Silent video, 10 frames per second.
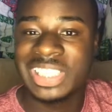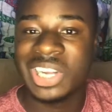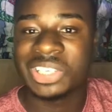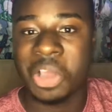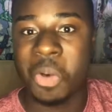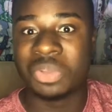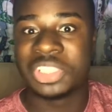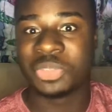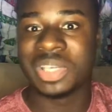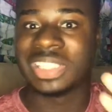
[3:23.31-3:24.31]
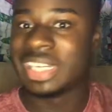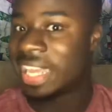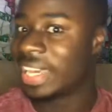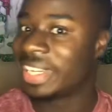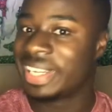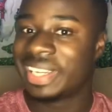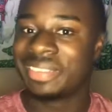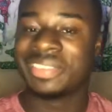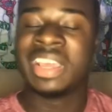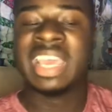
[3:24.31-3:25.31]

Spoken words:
turned the whole situation negative.